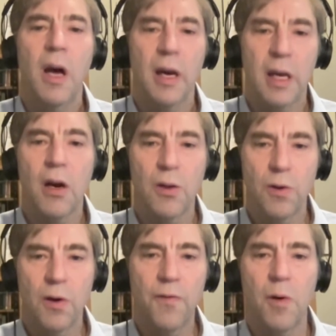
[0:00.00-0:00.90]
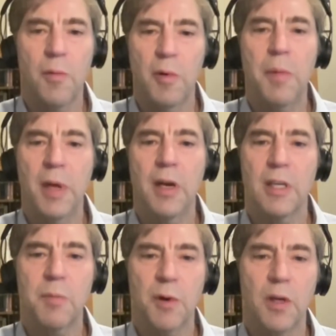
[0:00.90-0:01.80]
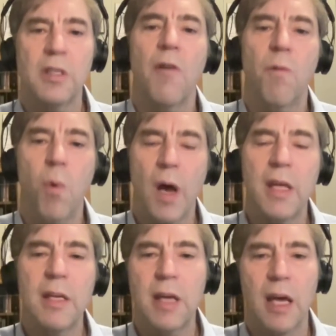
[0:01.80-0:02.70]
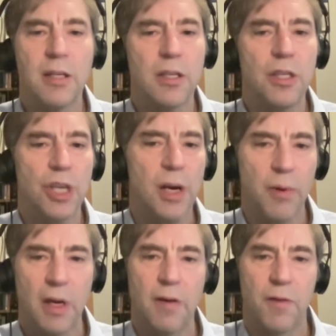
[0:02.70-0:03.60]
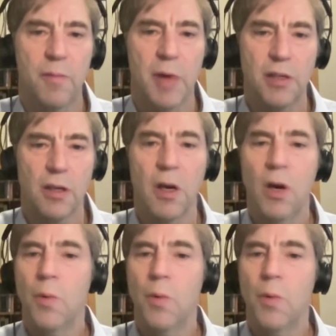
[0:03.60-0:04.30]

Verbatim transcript: again, our uniform and repeated experience of what it takes to generate information.